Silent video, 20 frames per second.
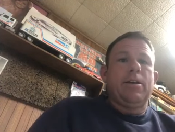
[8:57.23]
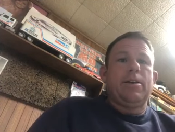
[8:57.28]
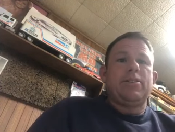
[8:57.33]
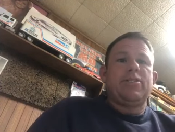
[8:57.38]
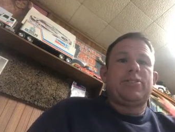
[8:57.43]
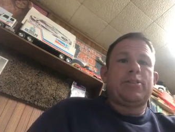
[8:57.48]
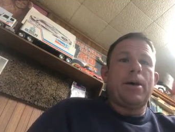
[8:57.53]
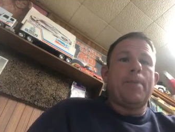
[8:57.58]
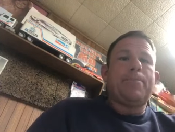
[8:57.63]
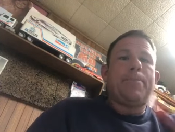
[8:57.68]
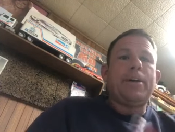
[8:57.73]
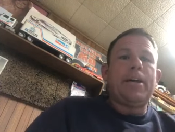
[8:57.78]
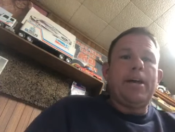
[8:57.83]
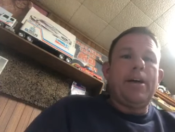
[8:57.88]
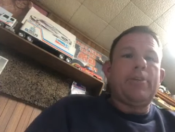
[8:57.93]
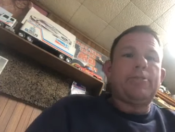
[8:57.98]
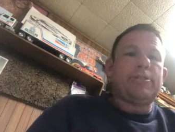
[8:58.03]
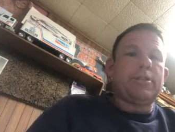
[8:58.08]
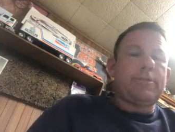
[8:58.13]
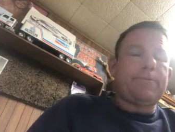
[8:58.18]
Something
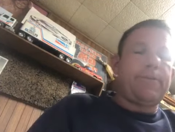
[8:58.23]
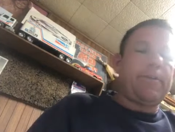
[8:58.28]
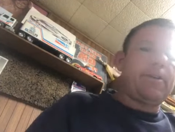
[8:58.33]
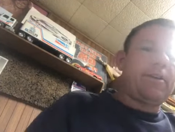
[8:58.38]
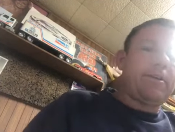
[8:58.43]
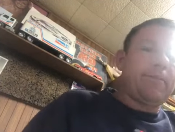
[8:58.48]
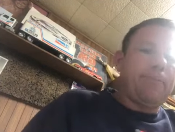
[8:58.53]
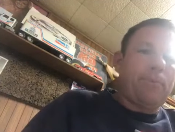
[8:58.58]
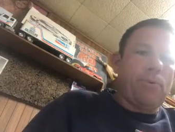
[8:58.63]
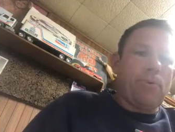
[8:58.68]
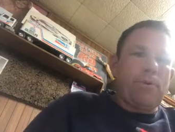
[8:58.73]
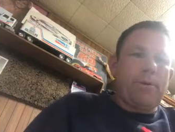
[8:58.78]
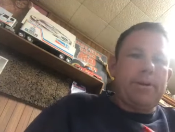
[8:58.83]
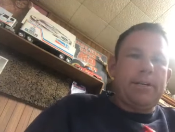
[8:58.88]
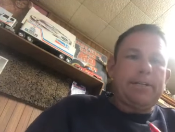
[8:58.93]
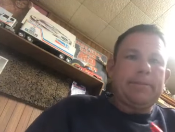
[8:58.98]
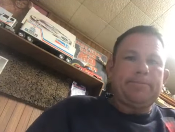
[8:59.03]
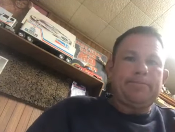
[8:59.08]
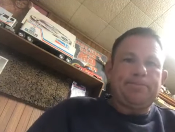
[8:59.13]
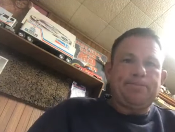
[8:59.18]
else that's very
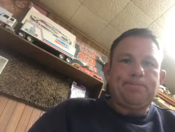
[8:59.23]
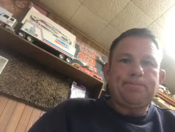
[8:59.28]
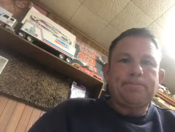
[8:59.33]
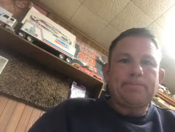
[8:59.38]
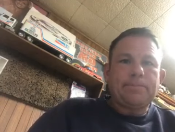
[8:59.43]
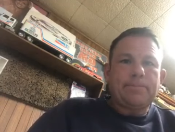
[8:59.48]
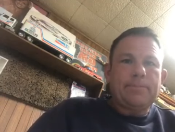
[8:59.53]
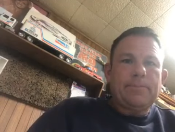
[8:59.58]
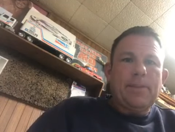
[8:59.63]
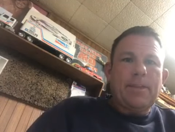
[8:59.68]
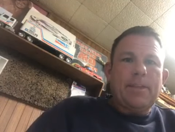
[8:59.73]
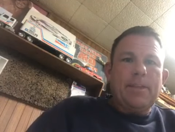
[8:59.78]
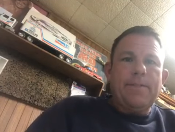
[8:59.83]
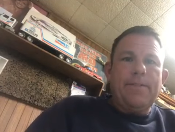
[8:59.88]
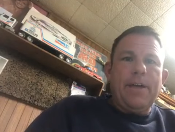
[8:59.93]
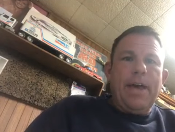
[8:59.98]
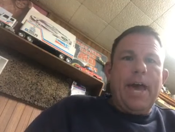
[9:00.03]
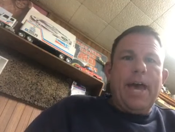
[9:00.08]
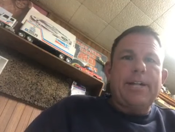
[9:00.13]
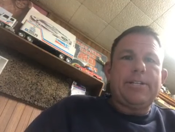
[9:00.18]
important
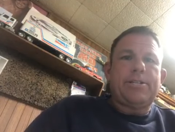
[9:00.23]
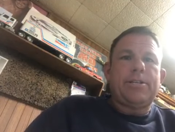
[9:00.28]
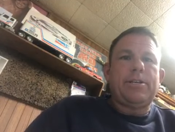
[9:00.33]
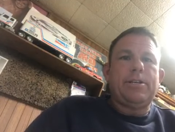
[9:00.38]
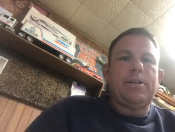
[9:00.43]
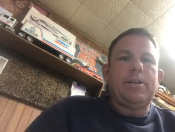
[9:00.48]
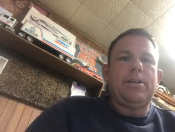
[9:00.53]
that